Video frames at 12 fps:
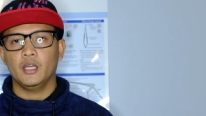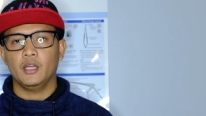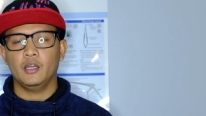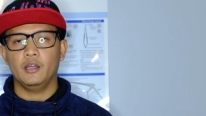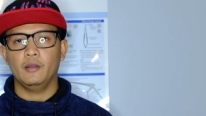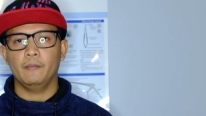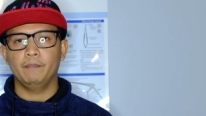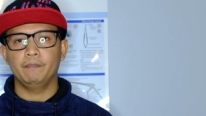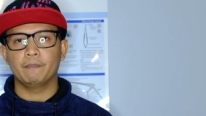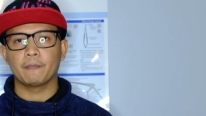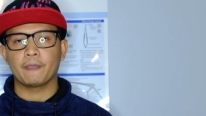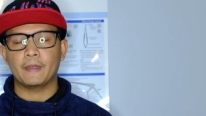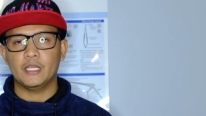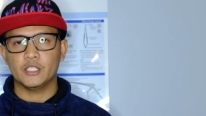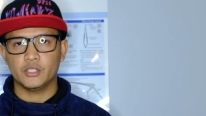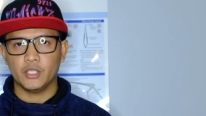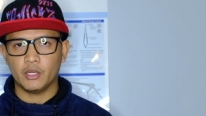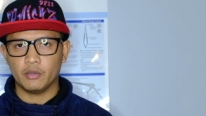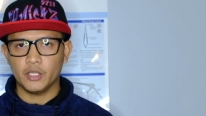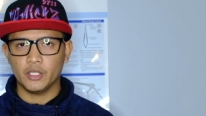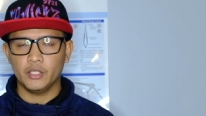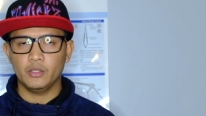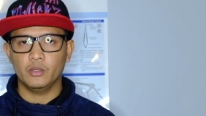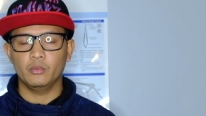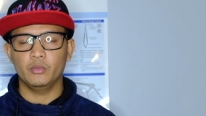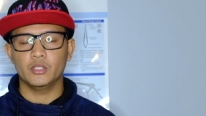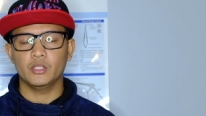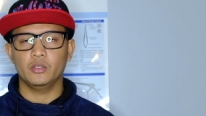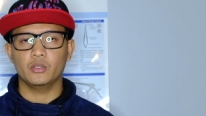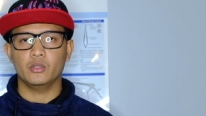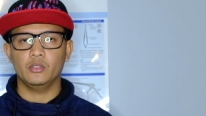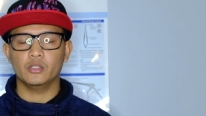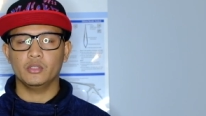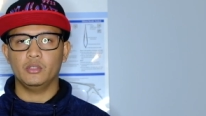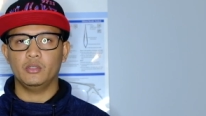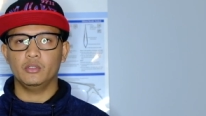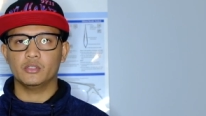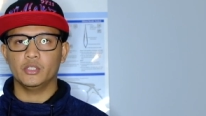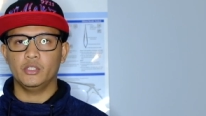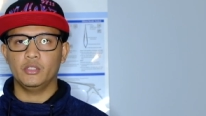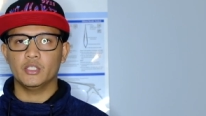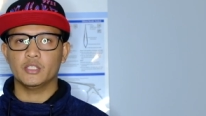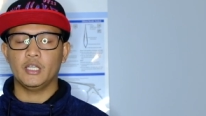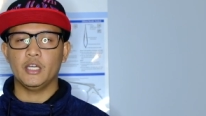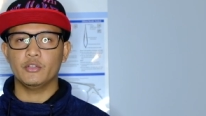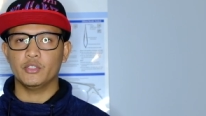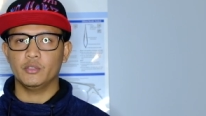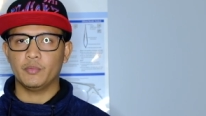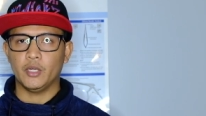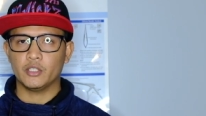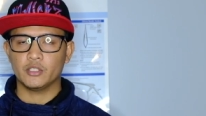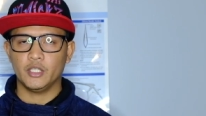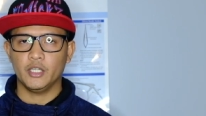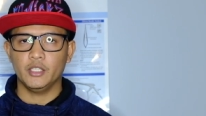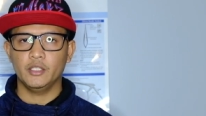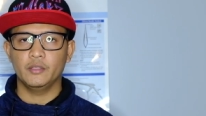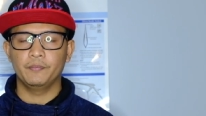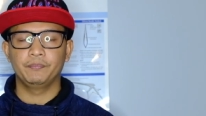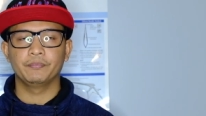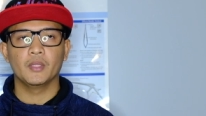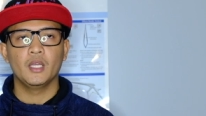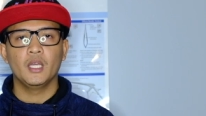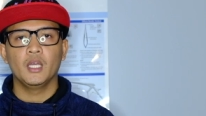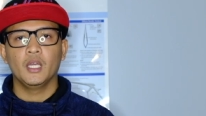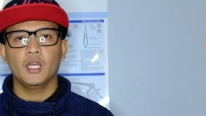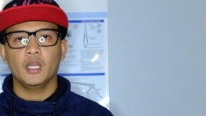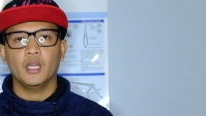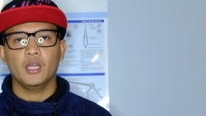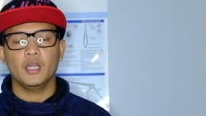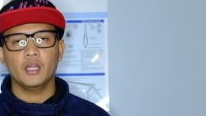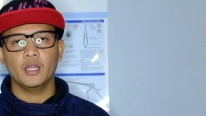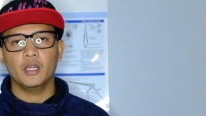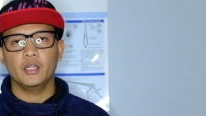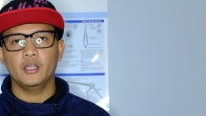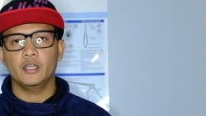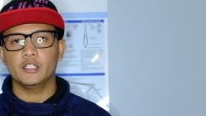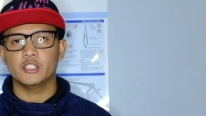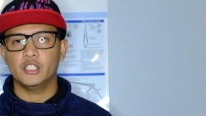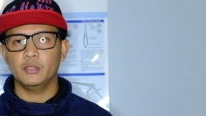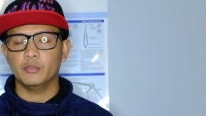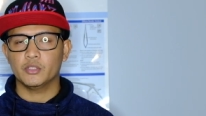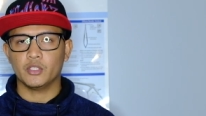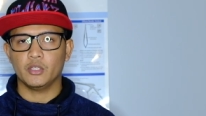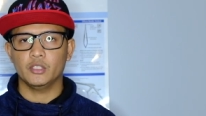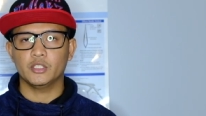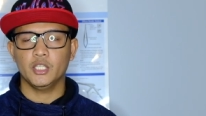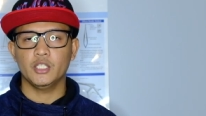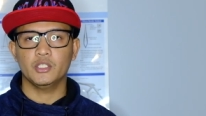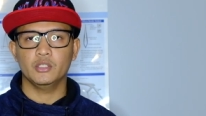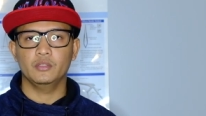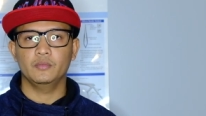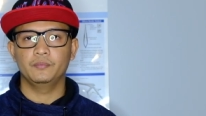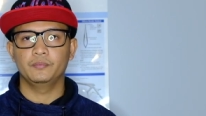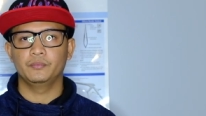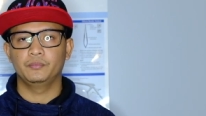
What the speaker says: esterid, which or also known as hydrogen peroxide, and steam sterilization.